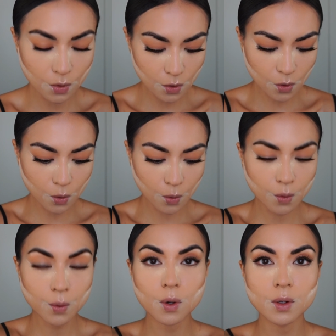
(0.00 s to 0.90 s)

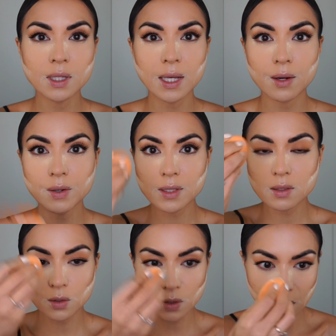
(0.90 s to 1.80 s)
So on the
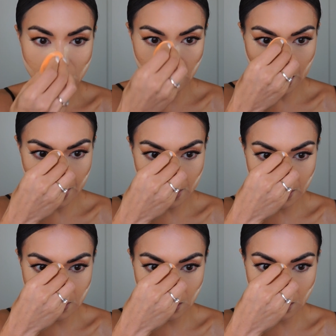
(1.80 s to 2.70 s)
areas you did the
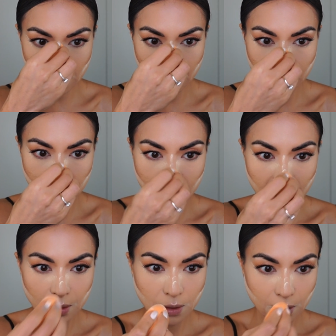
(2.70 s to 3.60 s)
highlighting,
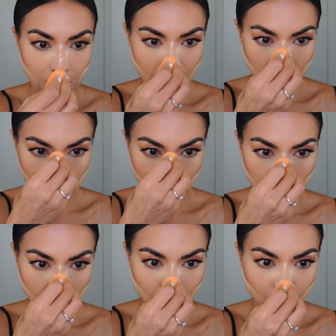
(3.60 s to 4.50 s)

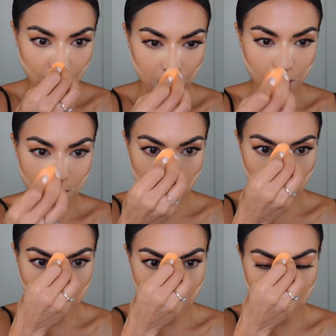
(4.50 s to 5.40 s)
you
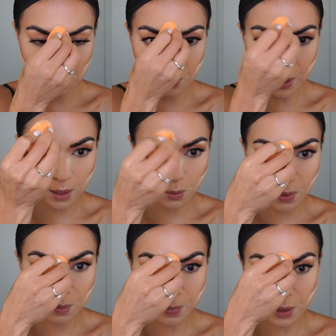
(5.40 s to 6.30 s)
just bake
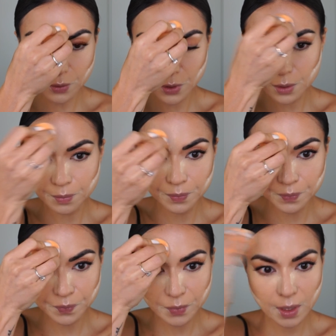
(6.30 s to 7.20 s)
with powder
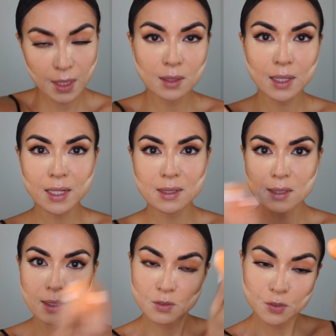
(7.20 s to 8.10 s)
and let it
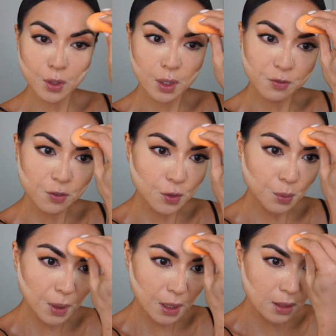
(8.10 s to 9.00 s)
sit for a
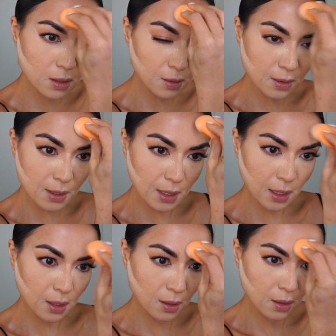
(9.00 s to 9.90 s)
few minutes on the
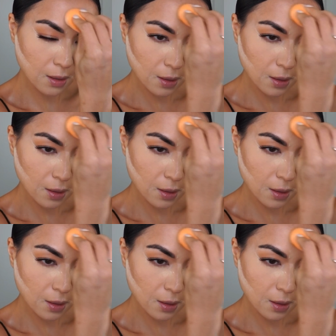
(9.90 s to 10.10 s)
skin.